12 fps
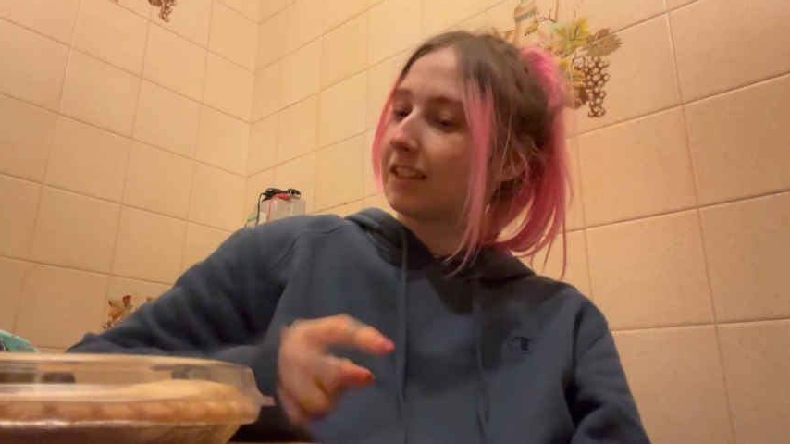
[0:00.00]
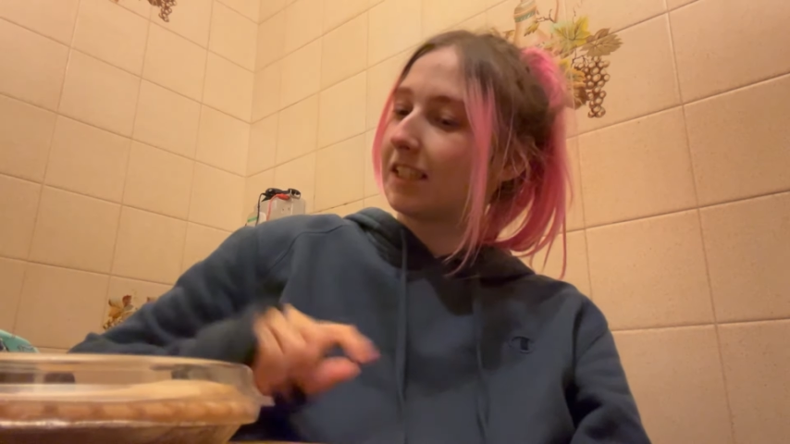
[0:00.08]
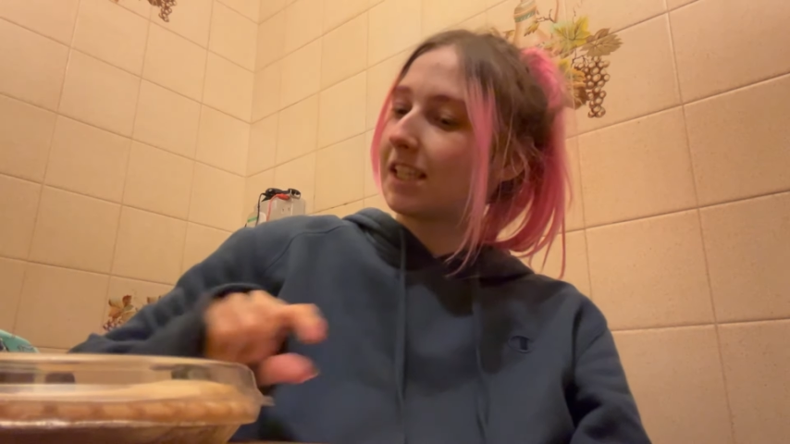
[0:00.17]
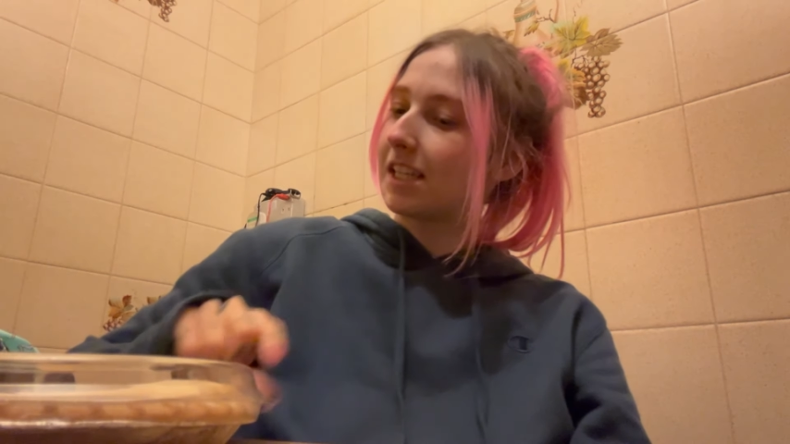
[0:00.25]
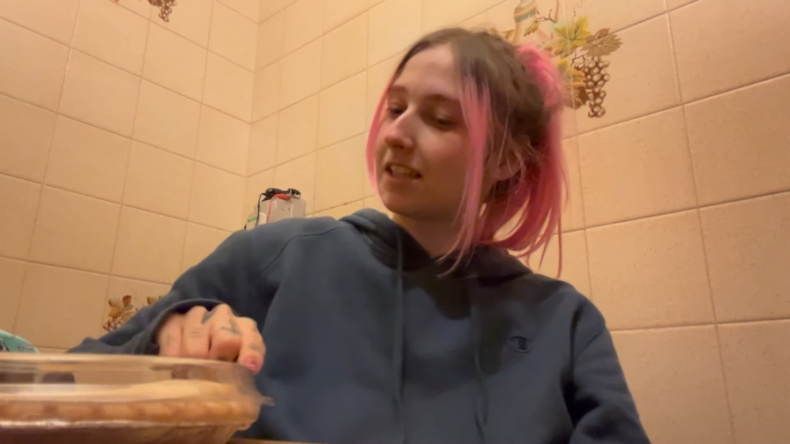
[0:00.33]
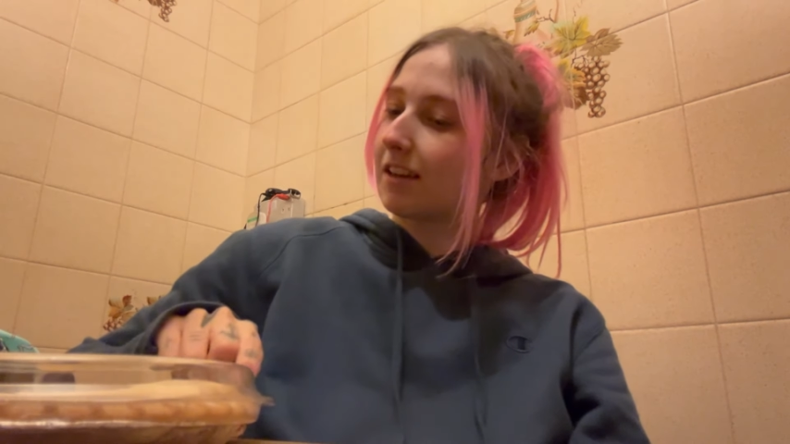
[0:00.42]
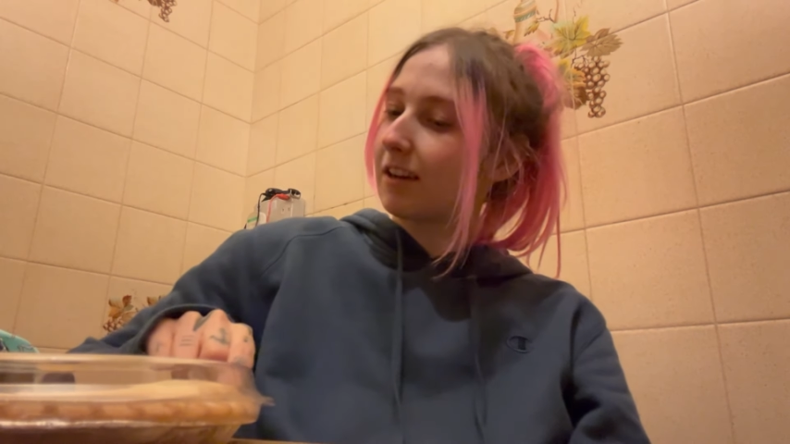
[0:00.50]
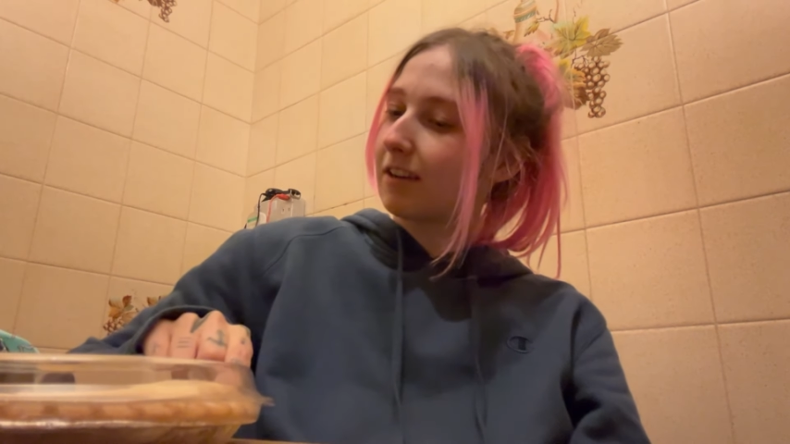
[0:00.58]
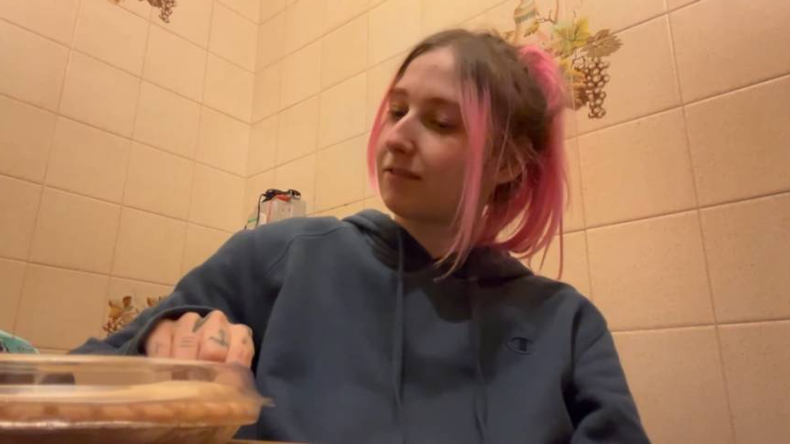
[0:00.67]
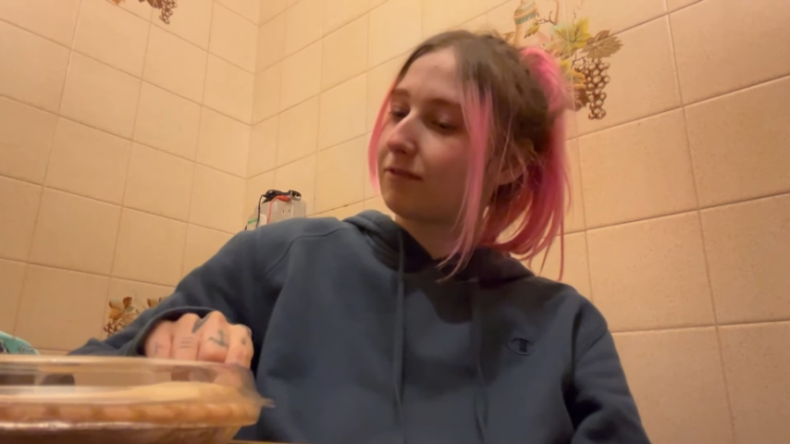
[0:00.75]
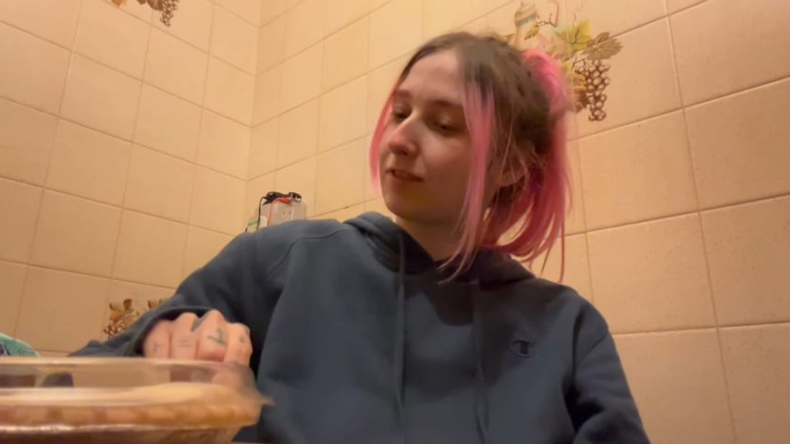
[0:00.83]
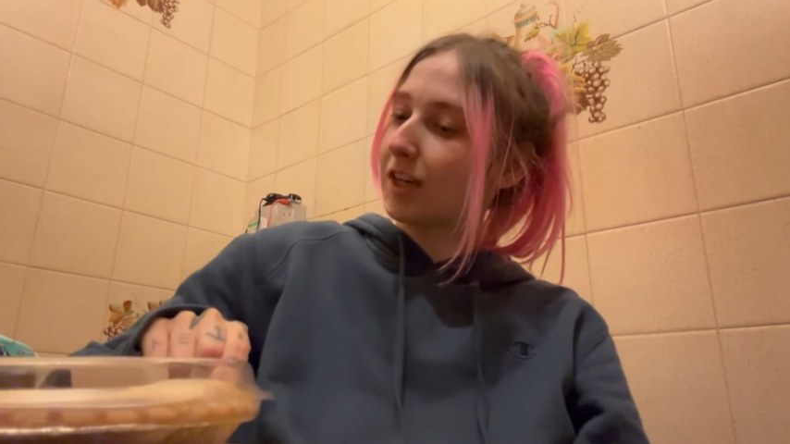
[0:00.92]
This is
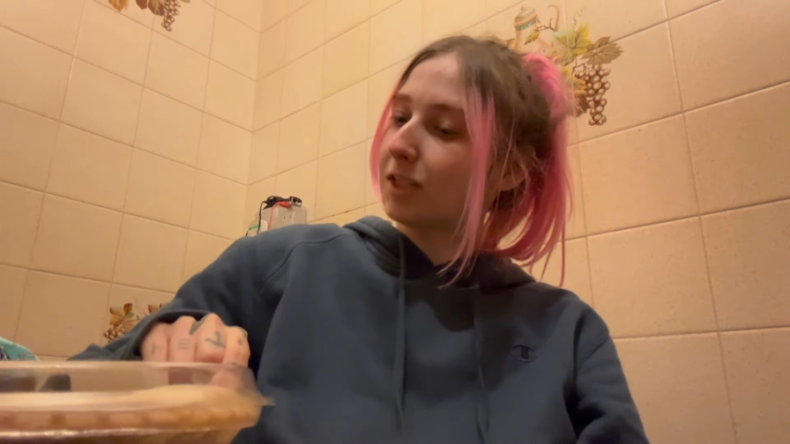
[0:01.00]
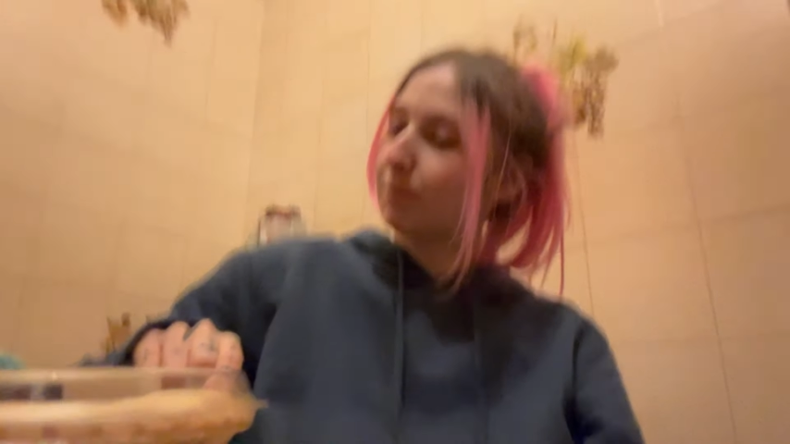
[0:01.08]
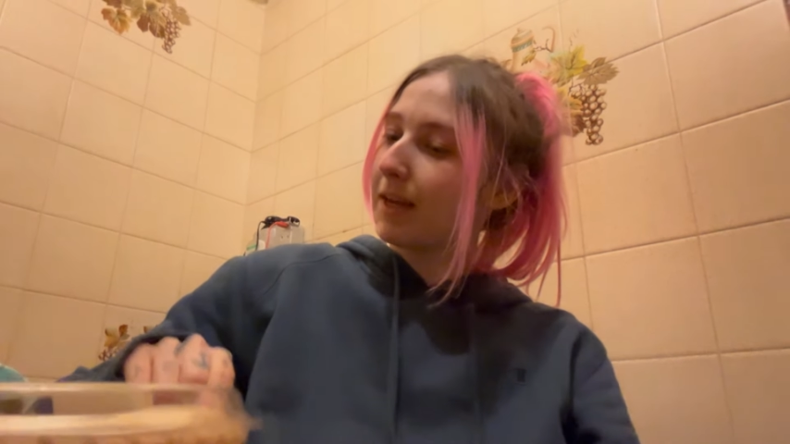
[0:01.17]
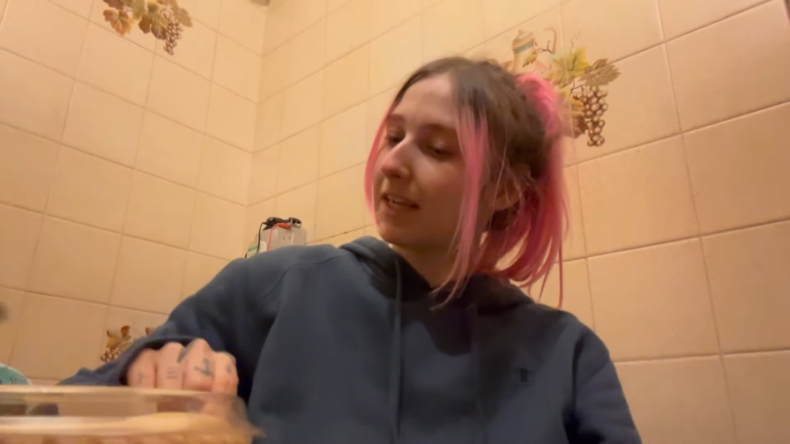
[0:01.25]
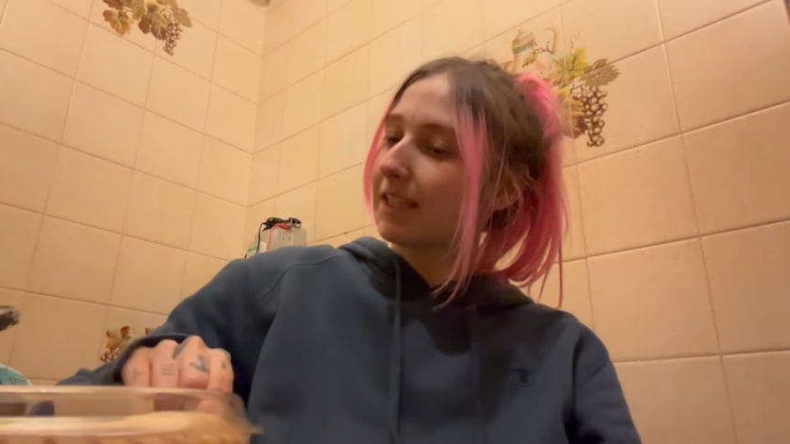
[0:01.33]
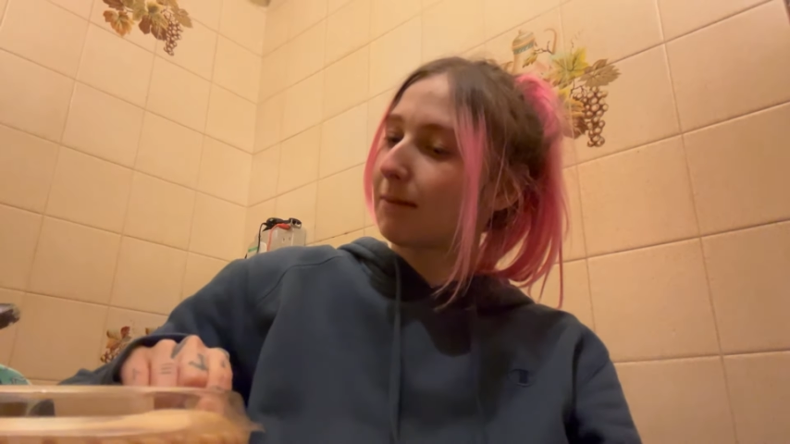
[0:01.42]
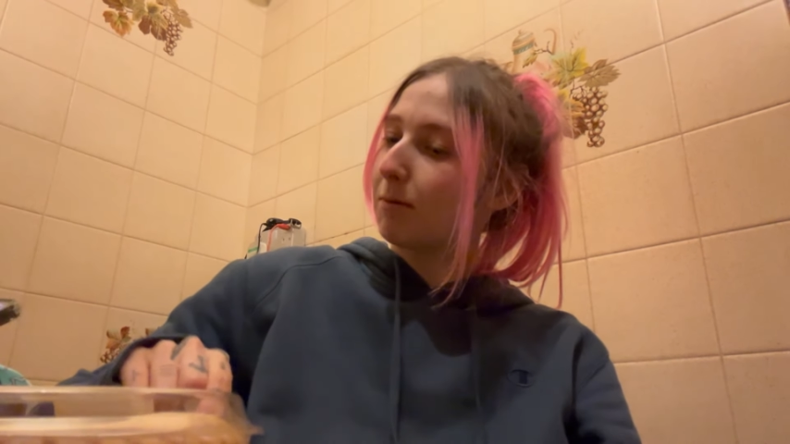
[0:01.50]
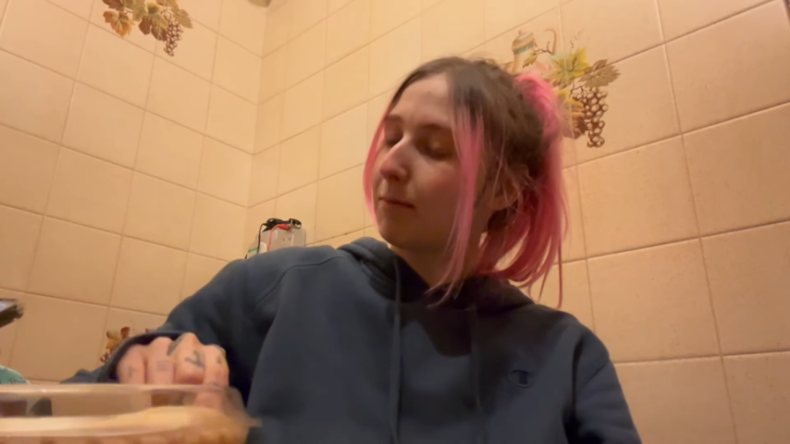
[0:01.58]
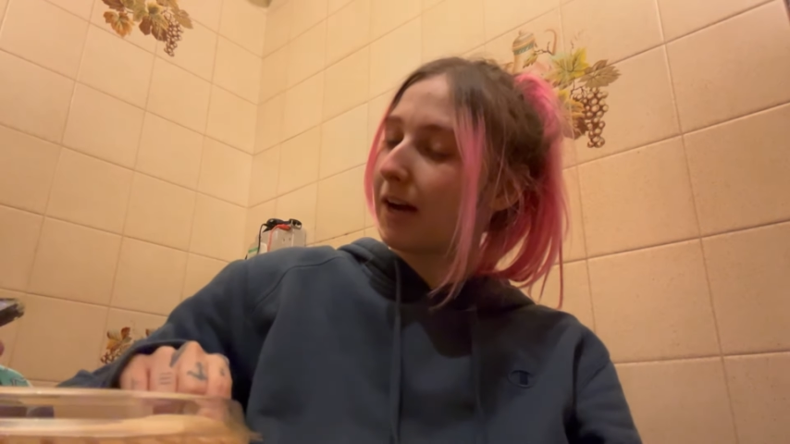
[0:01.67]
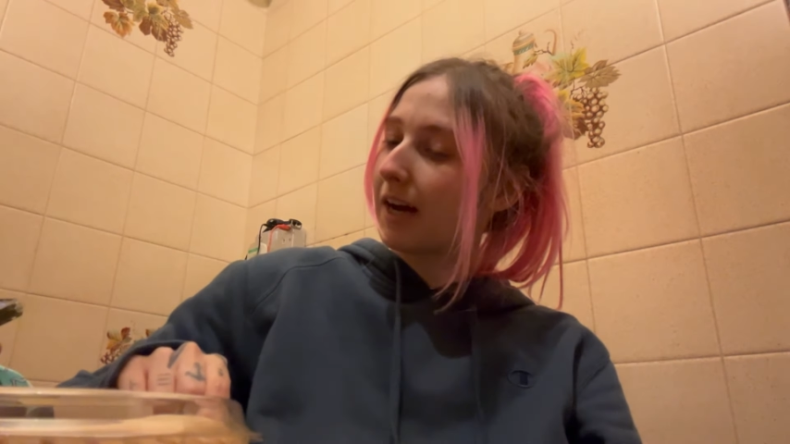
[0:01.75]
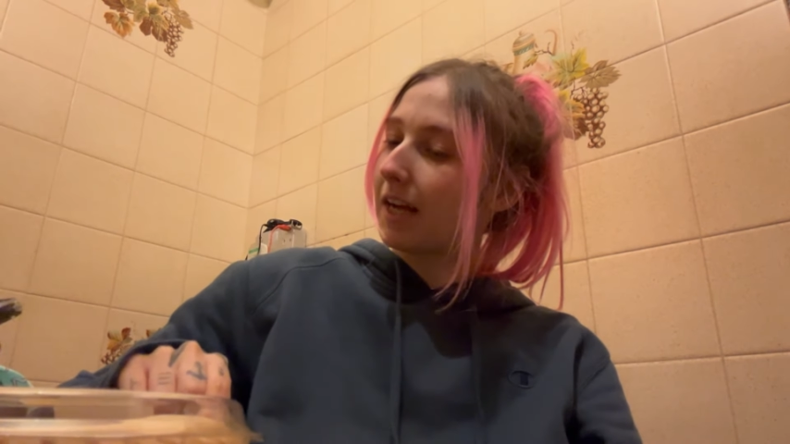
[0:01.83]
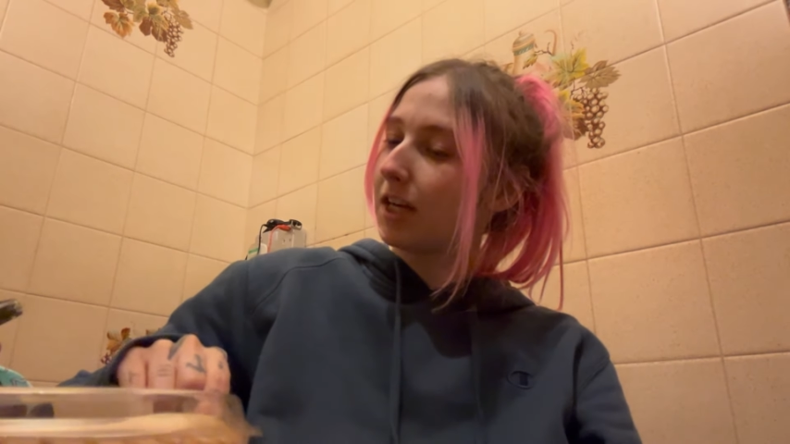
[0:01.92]
fresh baked apple pie,